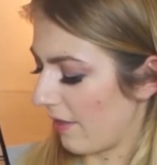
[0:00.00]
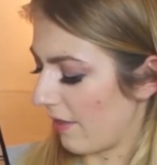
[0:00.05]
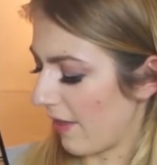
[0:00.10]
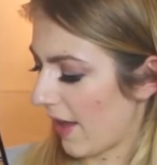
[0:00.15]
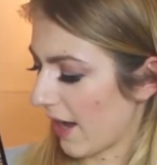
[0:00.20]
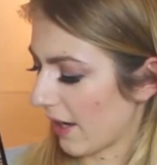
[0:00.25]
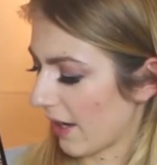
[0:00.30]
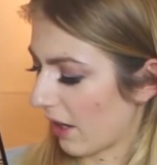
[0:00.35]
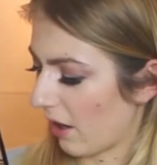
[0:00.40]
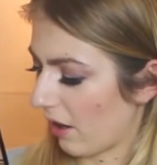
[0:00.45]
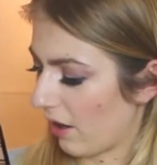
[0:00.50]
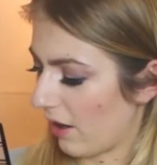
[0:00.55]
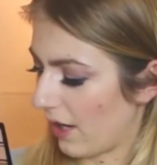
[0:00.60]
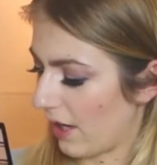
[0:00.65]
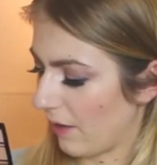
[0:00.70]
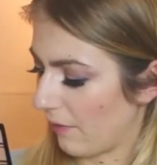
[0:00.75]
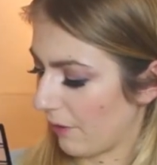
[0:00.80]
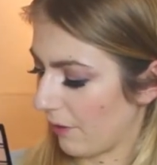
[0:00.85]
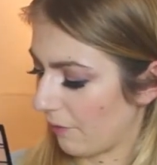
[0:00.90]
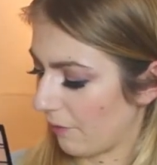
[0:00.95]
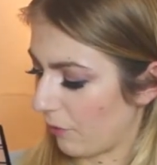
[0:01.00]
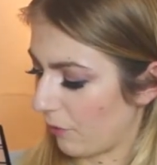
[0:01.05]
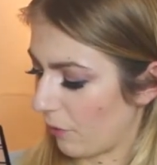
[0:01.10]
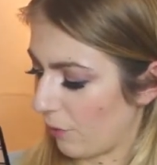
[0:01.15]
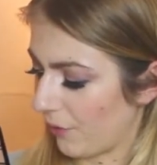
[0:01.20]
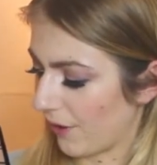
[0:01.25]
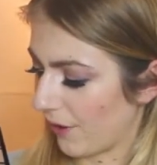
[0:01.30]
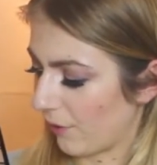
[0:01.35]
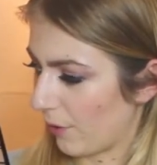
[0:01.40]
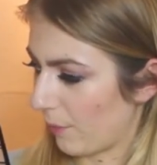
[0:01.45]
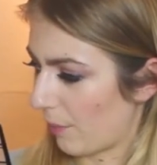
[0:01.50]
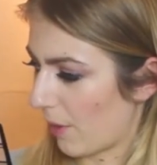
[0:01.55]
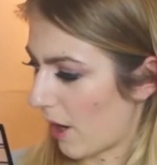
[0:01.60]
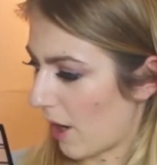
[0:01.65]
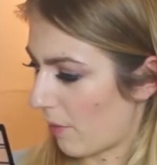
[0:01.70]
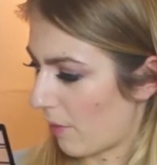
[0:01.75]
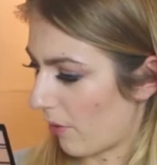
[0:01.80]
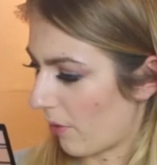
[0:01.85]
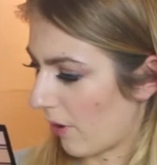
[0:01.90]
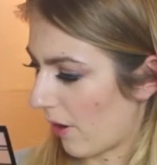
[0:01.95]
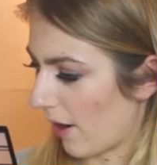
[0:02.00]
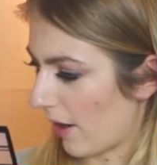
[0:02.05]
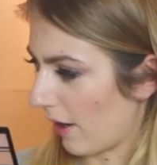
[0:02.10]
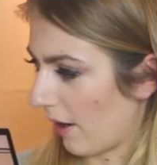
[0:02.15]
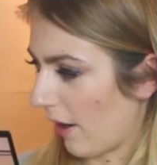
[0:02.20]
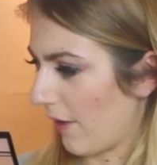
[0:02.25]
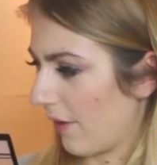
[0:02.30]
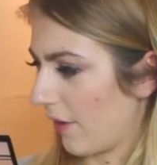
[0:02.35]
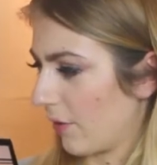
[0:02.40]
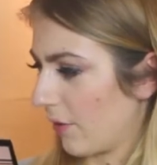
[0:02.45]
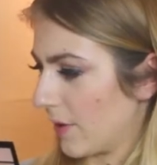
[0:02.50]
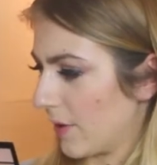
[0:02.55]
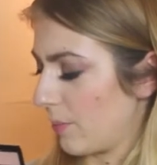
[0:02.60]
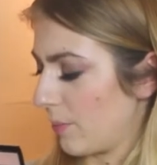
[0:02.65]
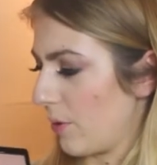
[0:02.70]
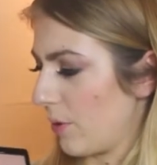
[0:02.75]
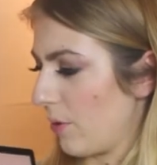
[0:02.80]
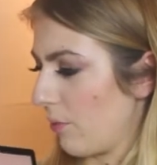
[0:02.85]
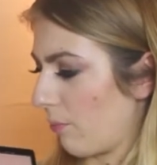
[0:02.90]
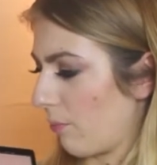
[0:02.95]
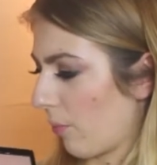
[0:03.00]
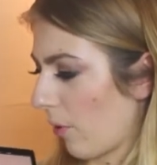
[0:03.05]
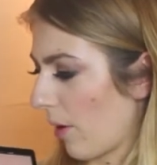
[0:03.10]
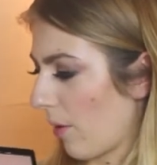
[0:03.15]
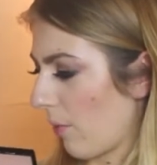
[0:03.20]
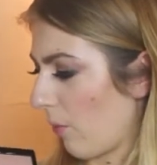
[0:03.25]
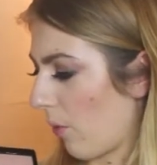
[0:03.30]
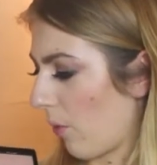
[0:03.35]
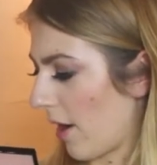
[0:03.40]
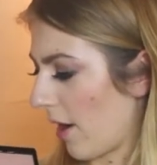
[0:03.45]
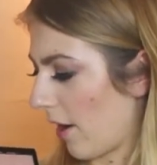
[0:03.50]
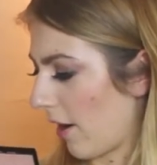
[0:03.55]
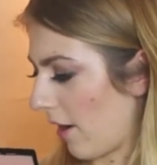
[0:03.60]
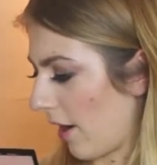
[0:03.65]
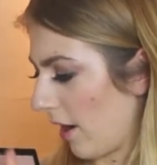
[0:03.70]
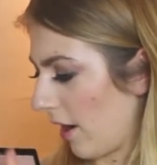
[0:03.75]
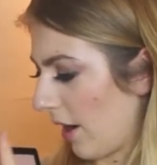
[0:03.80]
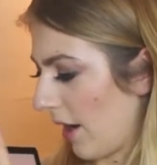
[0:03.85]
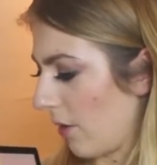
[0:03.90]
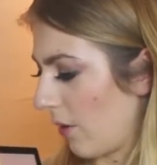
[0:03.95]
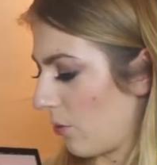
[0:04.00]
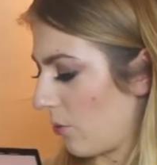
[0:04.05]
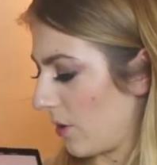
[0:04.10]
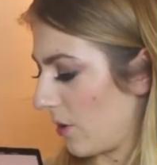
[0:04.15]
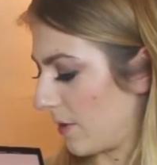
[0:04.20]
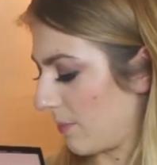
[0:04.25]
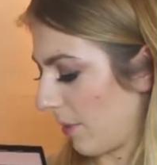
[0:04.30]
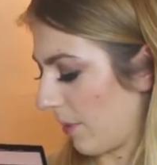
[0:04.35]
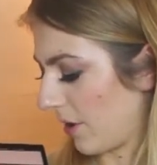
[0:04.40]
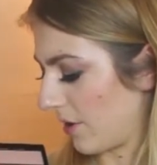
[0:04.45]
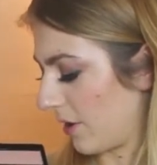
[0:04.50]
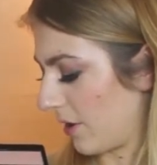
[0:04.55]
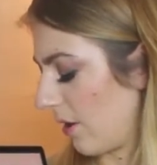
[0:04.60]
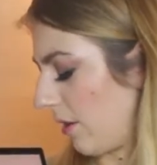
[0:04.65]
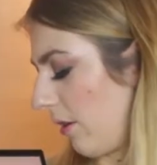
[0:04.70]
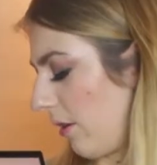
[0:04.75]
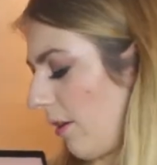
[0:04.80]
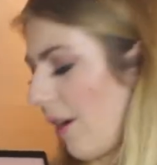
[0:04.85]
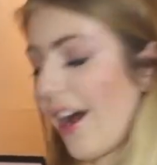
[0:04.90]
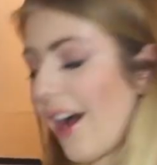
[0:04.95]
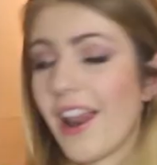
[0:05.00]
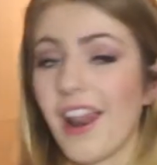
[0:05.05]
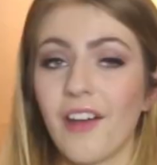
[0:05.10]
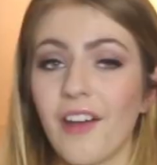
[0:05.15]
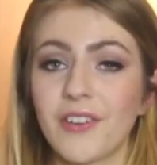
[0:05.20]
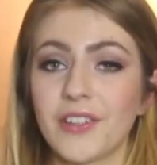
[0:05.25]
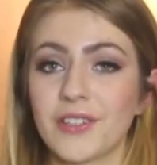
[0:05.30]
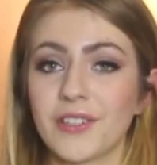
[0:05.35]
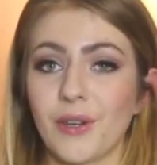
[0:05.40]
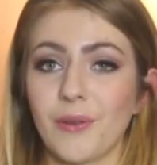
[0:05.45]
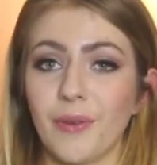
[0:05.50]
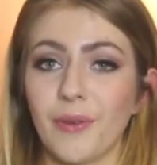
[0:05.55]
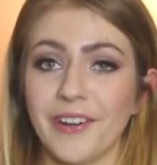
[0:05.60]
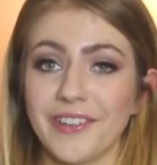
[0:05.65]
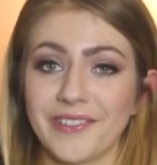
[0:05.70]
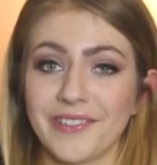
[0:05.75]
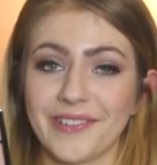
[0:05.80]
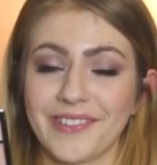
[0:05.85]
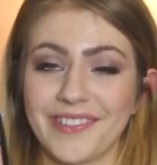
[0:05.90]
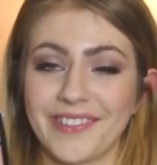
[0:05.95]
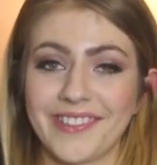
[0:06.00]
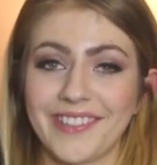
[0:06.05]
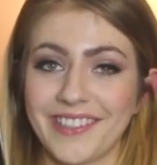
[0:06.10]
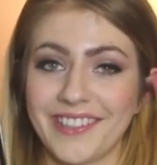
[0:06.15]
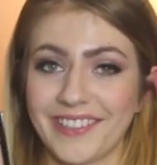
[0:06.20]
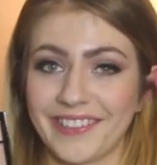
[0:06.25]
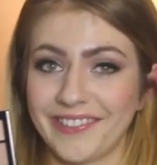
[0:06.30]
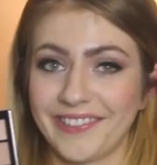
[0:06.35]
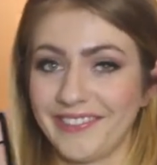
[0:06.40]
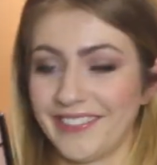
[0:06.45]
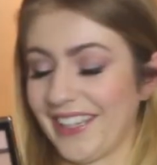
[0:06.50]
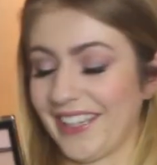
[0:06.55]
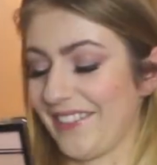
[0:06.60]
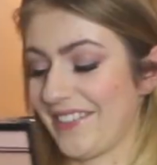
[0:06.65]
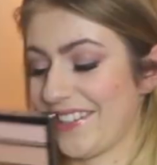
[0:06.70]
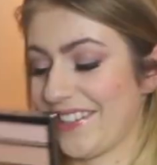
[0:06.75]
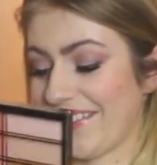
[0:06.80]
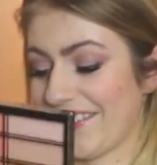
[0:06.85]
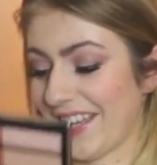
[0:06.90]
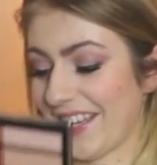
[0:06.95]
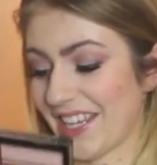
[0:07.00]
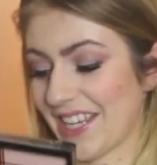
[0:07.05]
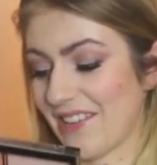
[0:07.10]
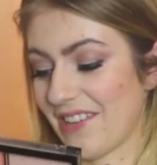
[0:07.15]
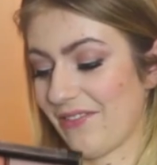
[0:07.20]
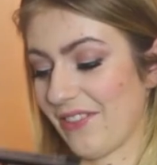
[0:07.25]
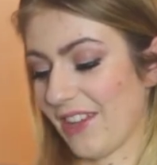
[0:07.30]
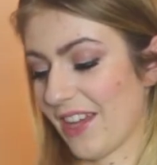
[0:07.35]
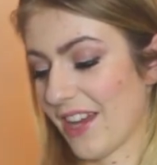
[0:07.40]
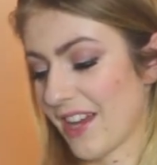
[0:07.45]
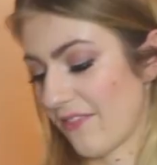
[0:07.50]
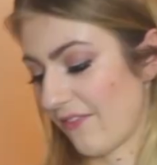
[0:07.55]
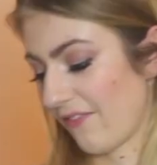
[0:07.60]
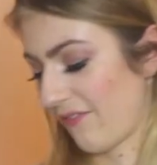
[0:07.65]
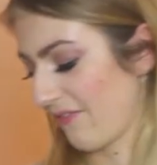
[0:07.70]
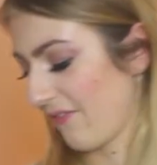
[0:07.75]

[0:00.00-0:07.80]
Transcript: That colour, Living For, they got the purple highlight, they got this bright white highlight, all these blushes. Oh, I love it so much. This was such a cool gift, so thank you for that.